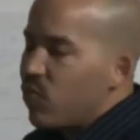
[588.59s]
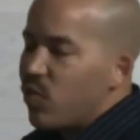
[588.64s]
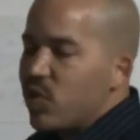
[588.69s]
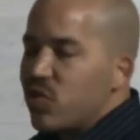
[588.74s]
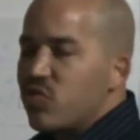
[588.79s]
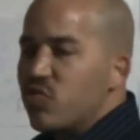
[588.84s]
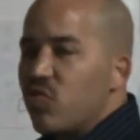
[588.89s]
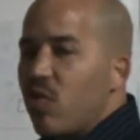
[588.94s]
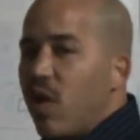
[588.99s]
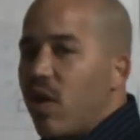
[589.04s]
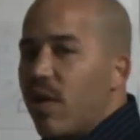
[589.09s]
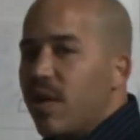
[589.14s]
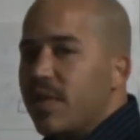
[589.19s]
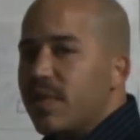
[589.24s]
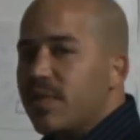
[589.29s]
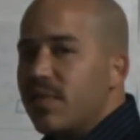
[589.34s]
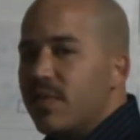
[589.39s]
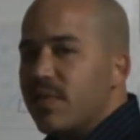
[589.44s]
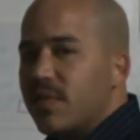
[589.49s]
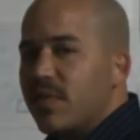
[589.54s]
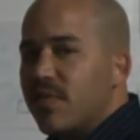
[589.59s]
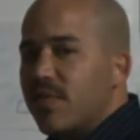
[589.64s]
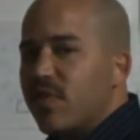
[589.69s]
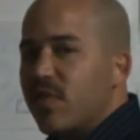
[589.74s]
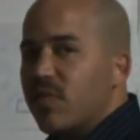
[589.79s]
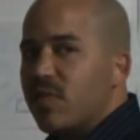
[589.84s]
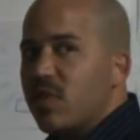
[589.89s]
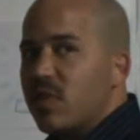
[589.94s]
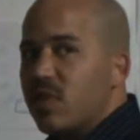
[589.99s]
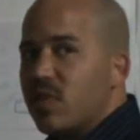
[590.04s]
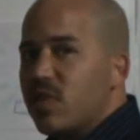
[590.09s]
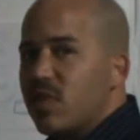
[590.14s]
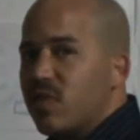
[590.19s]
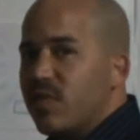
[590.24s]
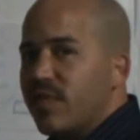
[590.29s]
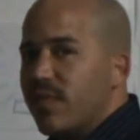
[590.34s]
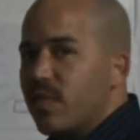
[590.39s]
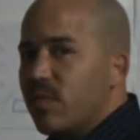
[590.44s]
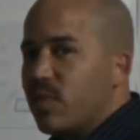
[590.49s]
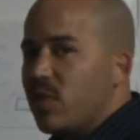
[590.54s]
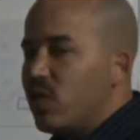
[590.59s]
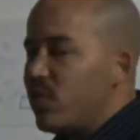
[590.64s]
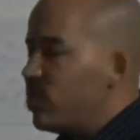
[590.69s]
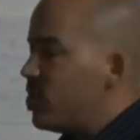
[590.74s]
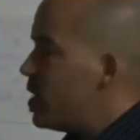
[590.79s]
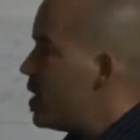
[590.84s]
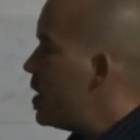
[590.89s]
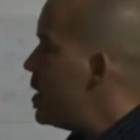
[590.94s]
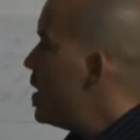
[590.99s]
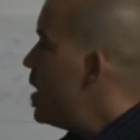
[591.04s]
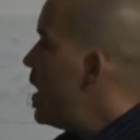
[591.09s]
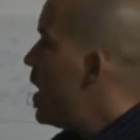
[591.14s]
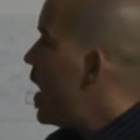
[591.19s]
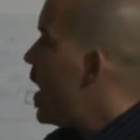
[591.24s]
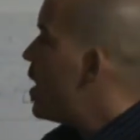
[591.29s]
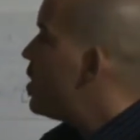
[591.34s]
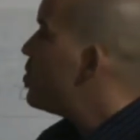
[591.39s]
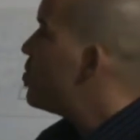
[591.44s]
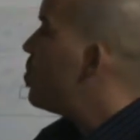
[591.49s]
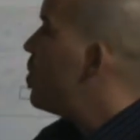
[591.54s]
withdrawn from the unit as